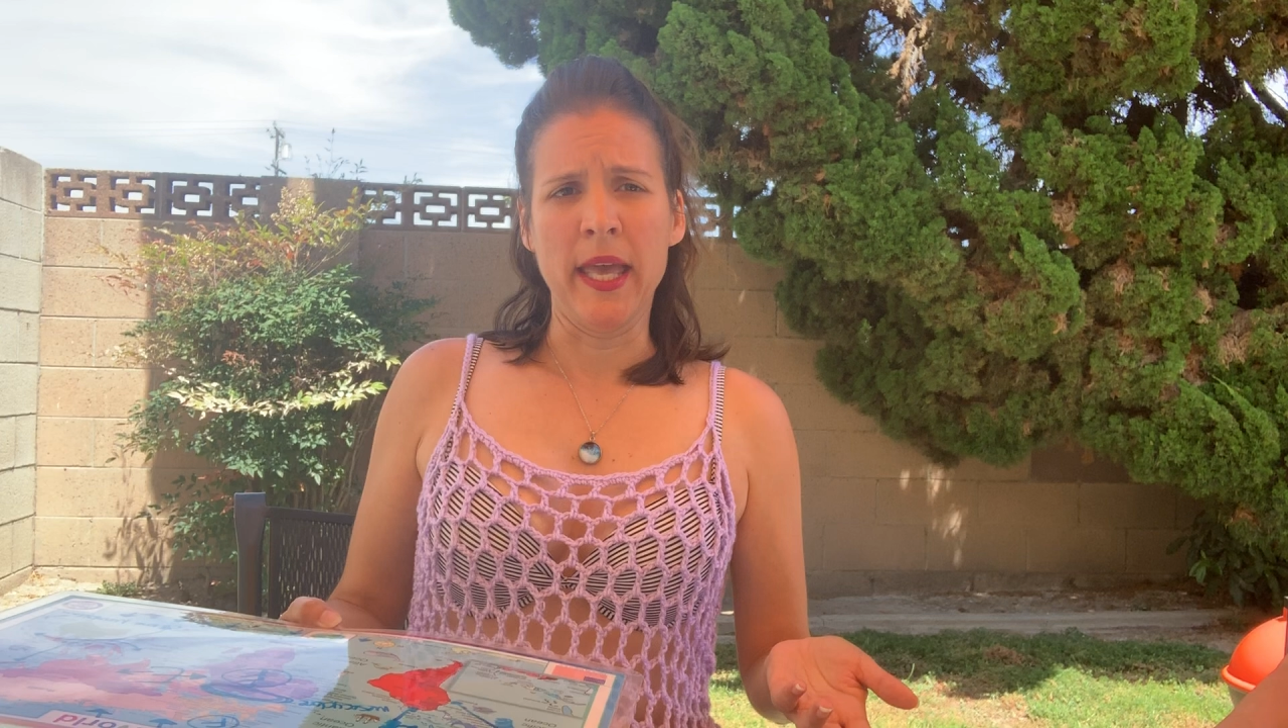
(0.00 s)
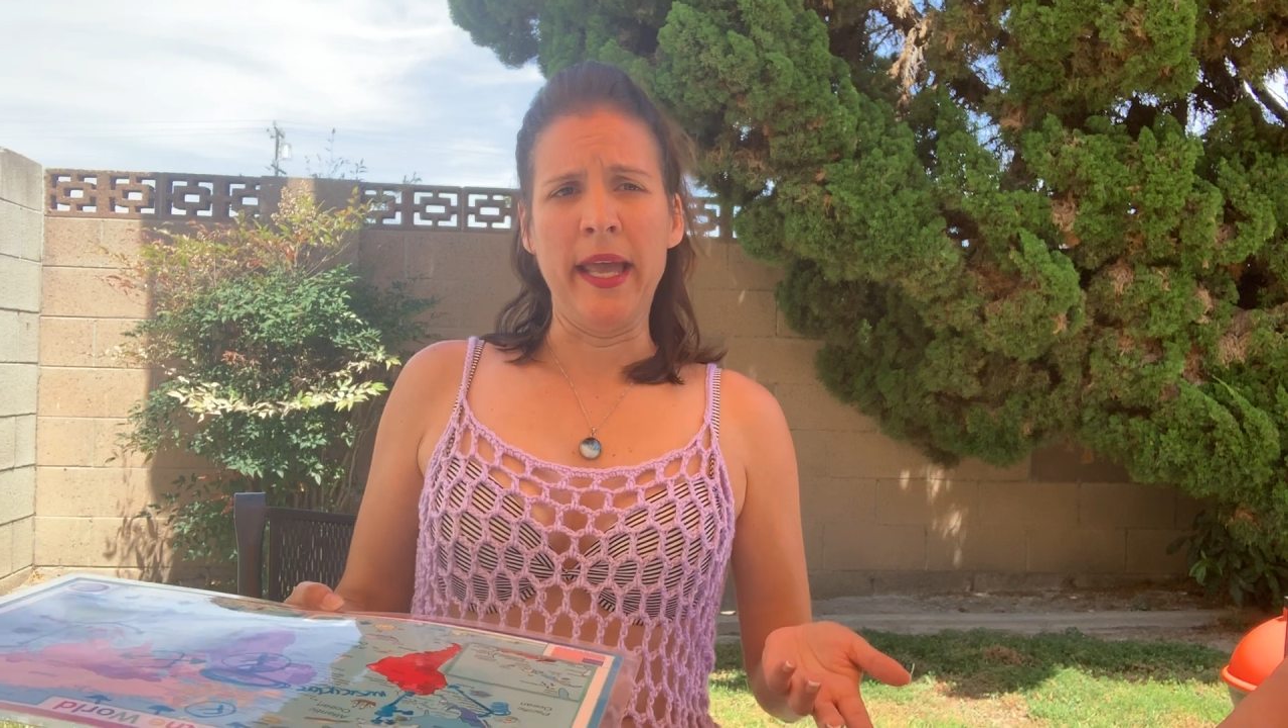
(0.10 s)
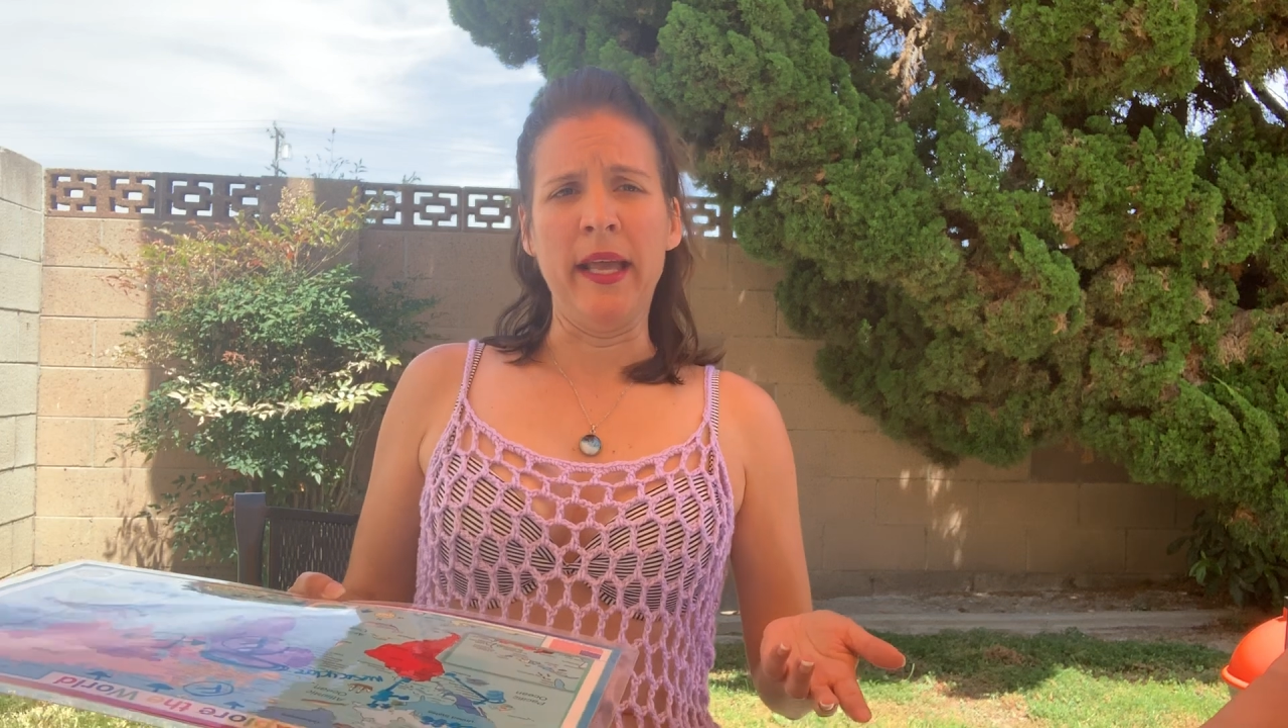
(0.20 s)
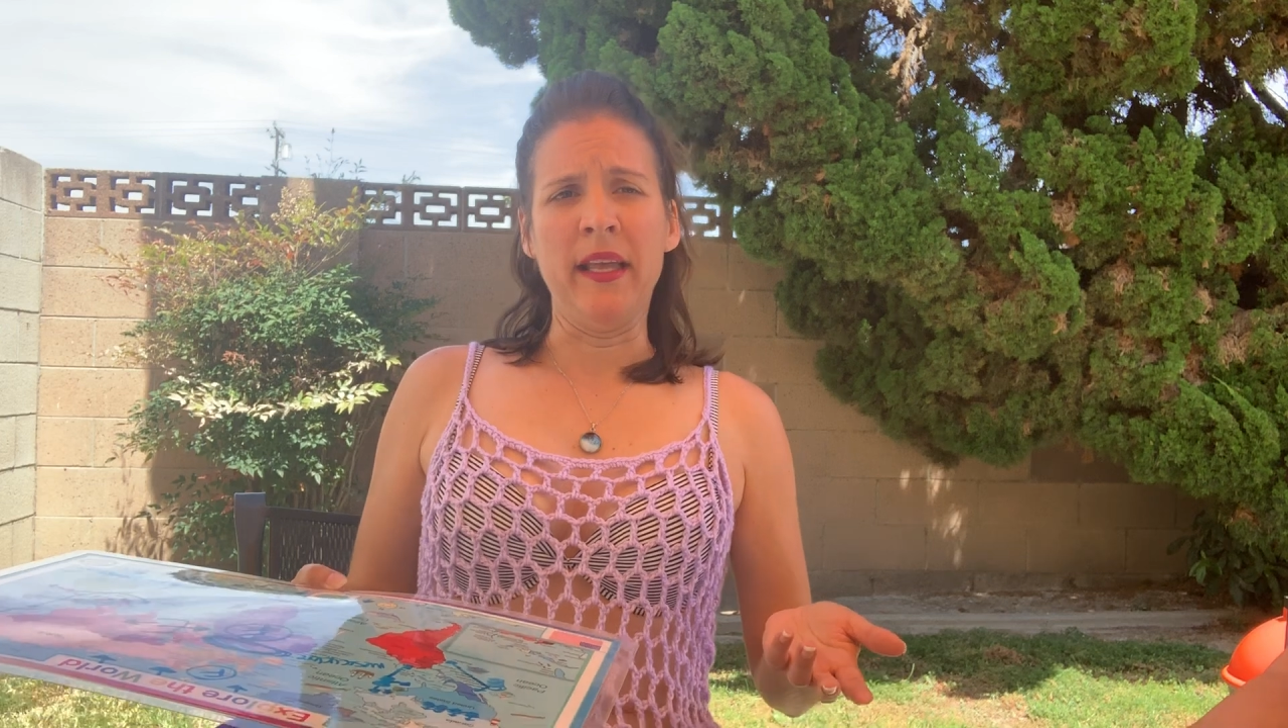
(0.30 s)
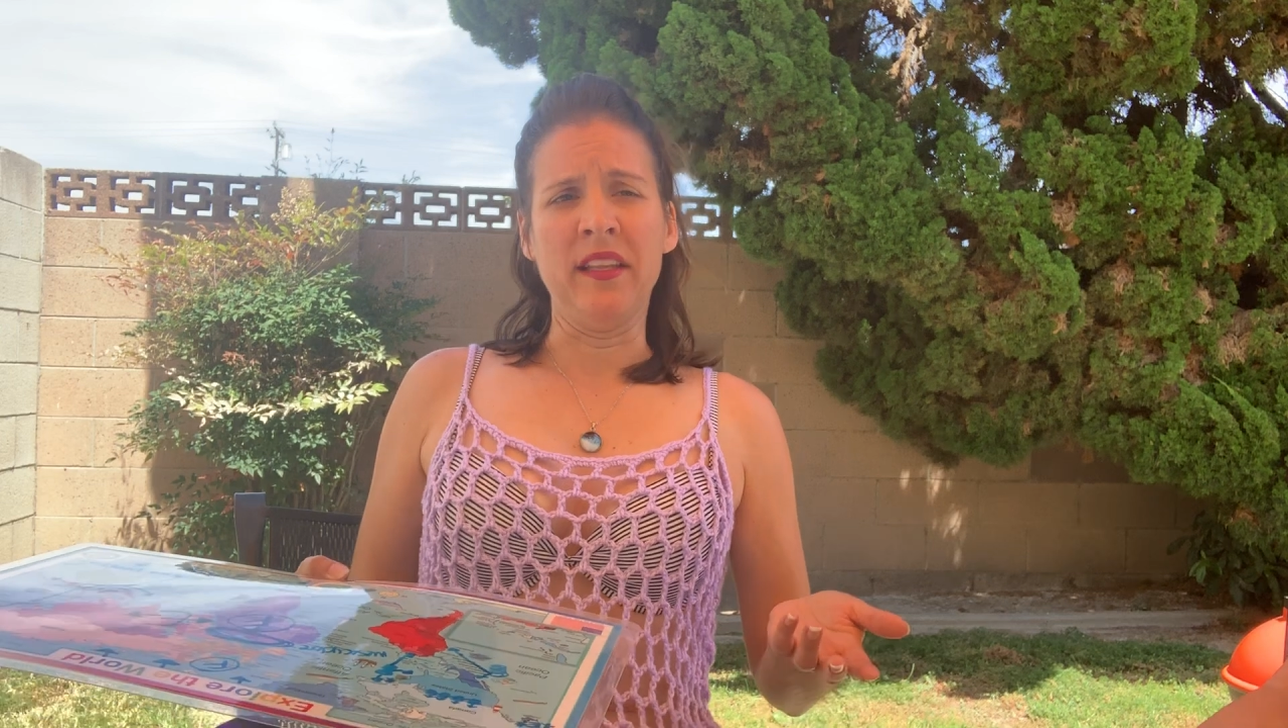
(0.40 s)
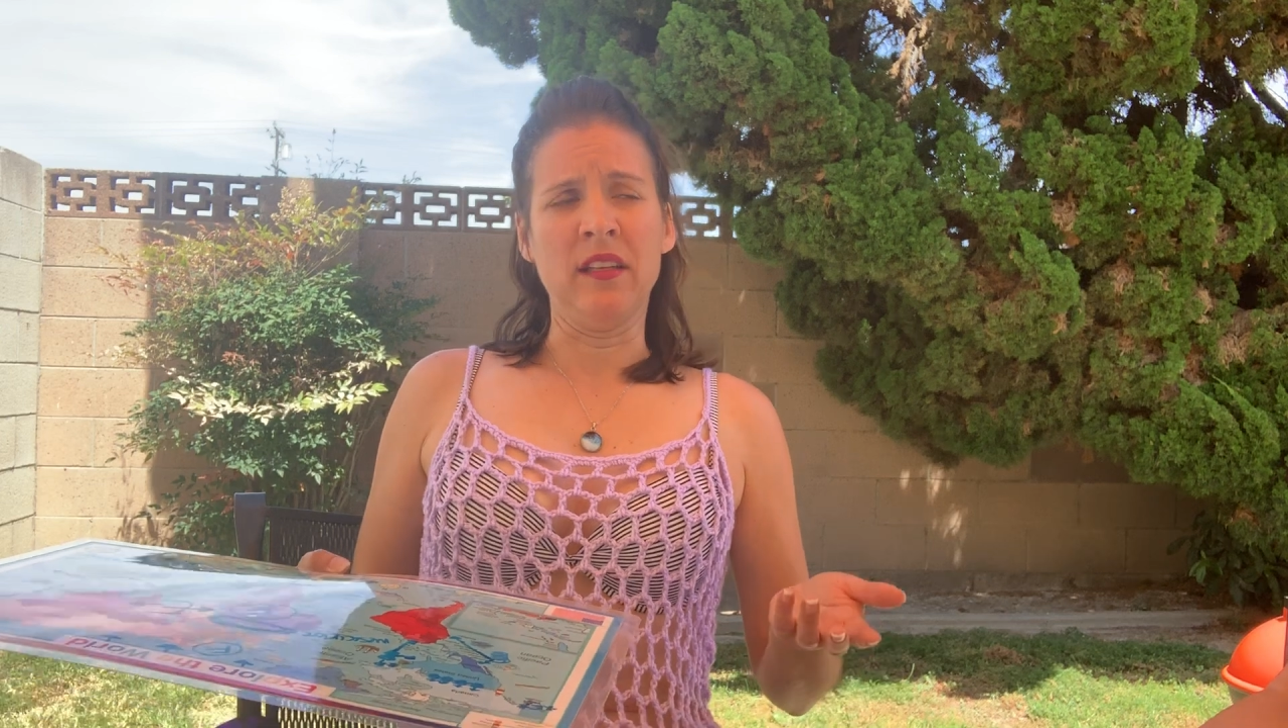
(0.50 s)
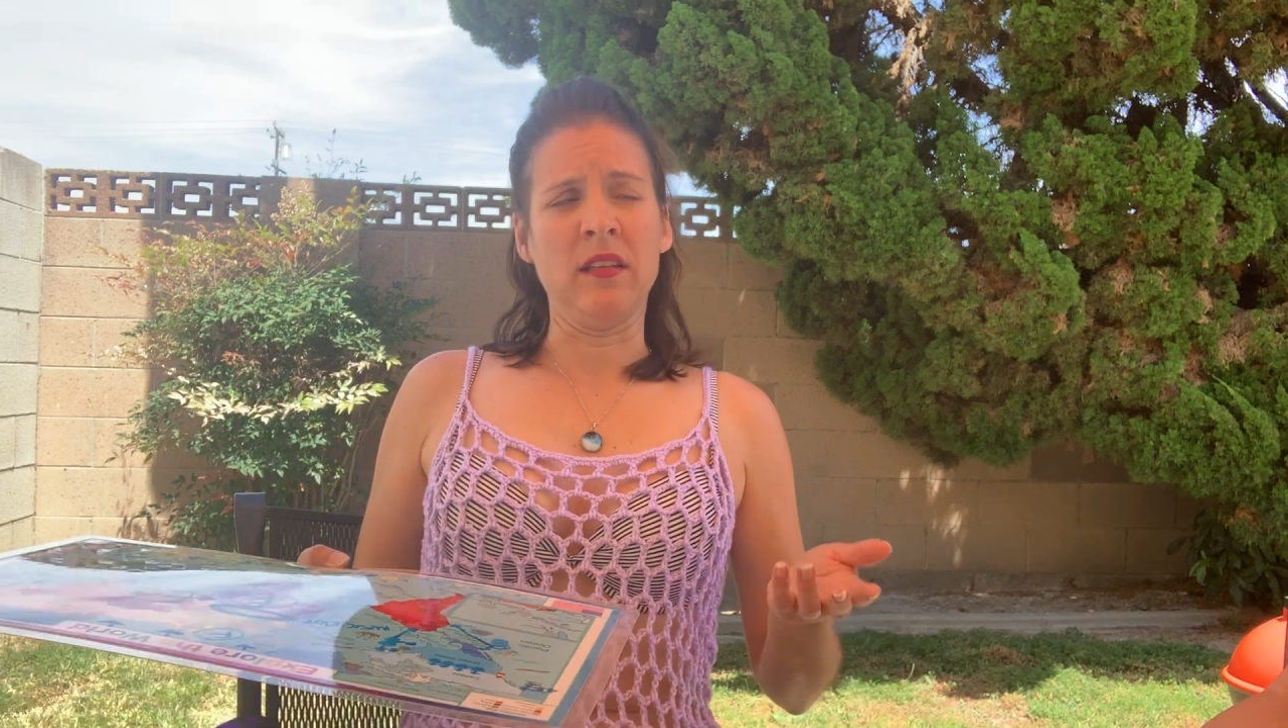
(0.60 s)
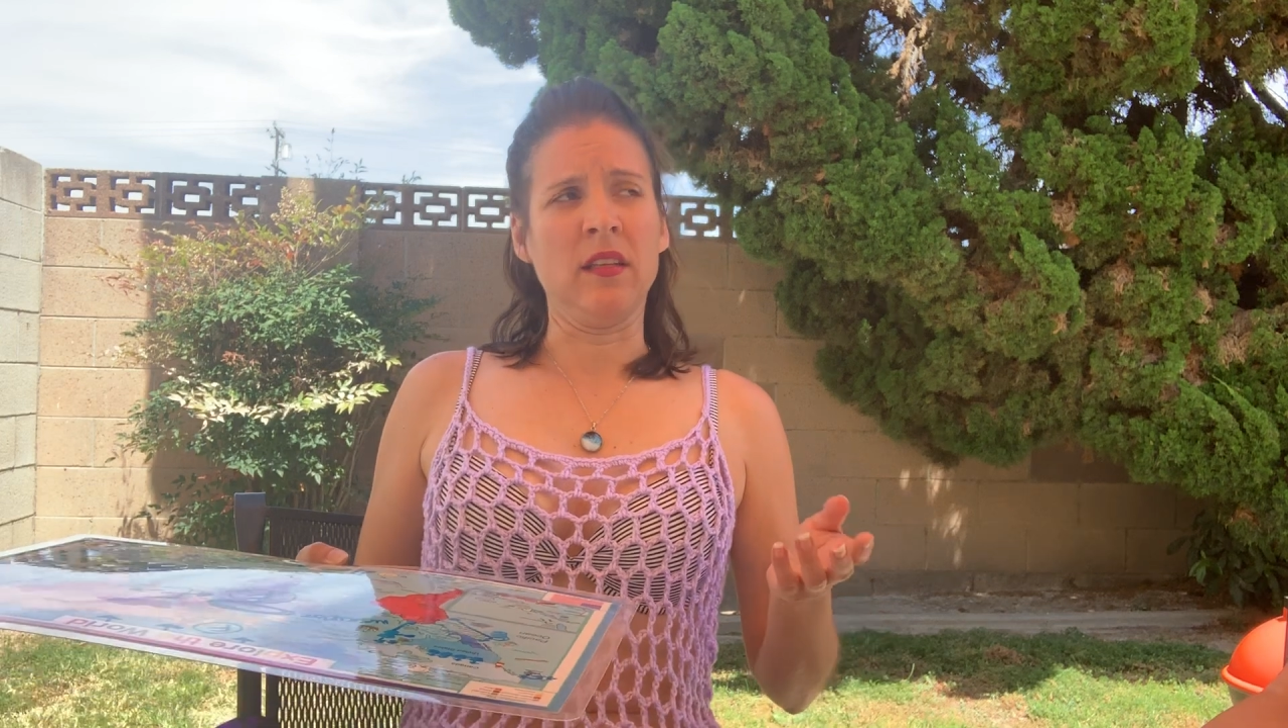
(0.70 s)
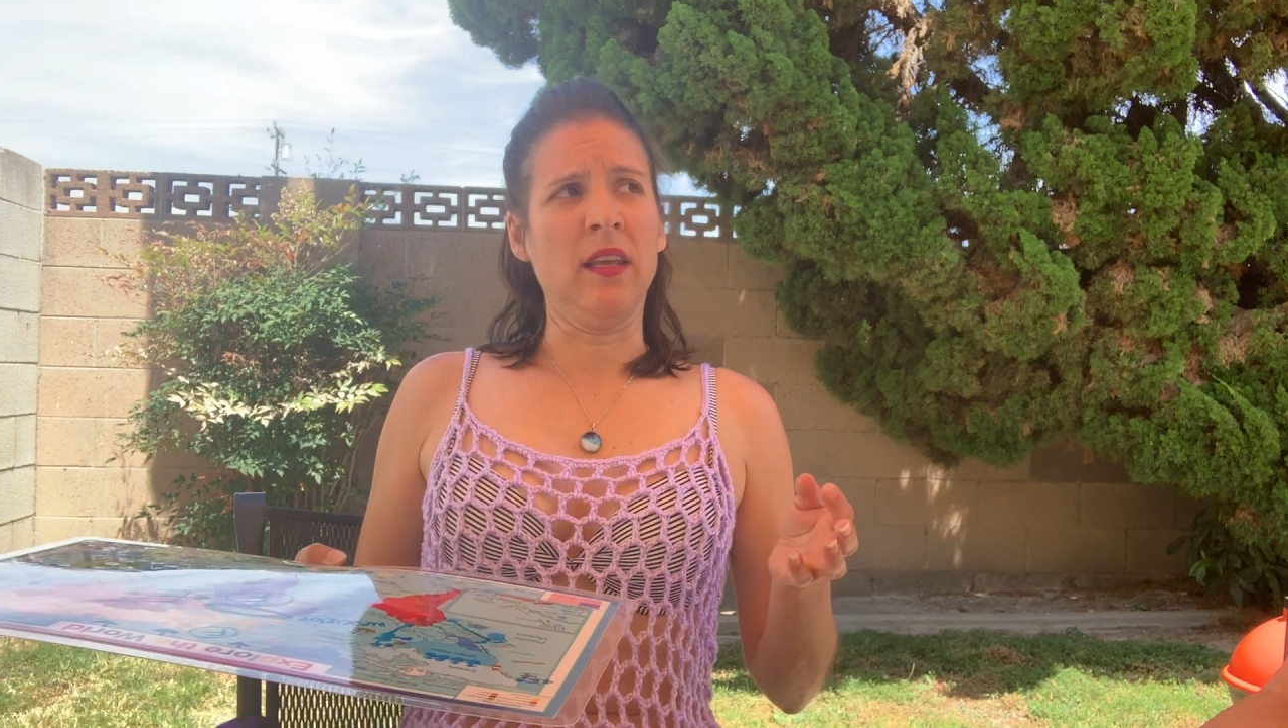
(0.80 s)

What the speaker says: and